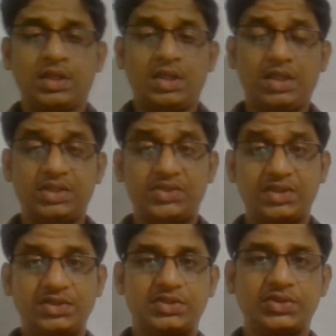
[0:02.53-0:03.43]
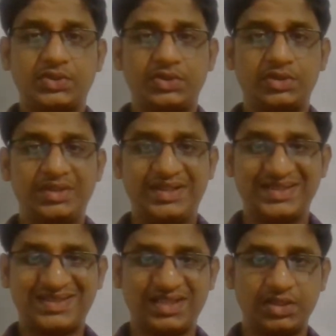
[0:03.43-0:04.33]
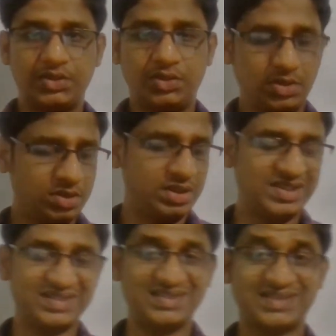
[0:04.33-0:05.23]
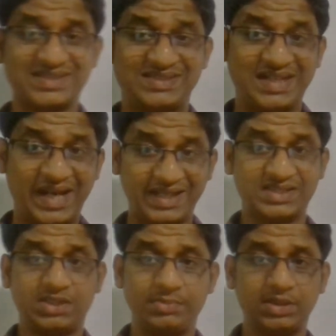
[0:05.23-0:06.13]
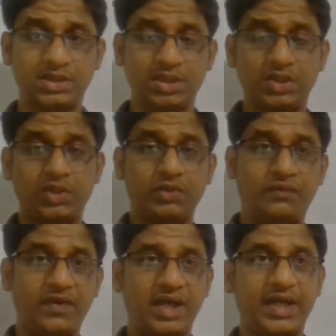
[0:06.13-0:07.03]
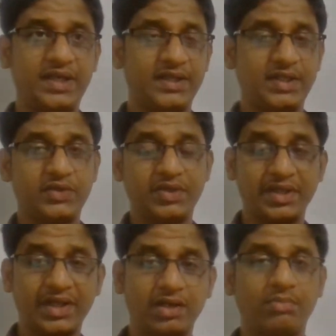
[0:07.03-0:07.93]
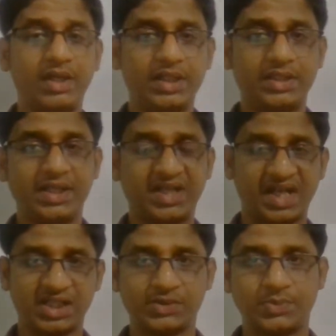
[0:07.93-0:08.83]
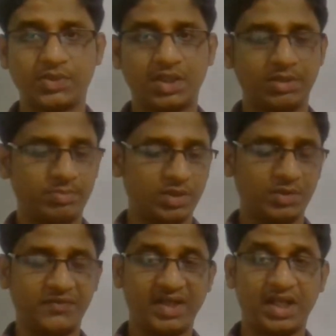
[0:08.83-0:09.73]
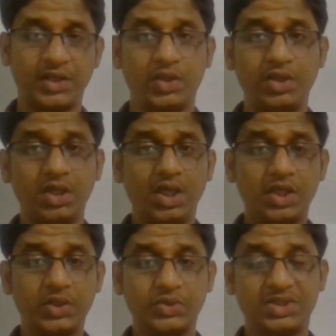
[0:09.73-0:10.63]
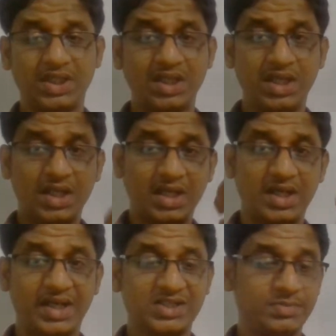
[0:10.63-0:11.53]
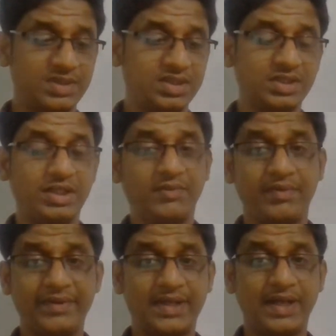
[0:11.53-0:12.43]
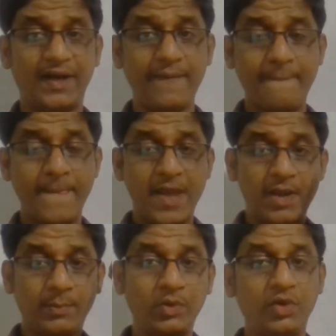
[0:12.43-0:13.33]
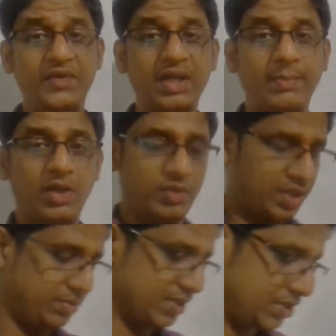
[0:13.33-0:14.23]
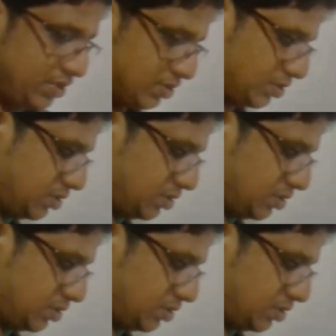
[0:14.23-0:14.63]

Hello students, so let us continue. Let us discuss the next method to determine the transport number of an ion using next method that we will call moving boundary method.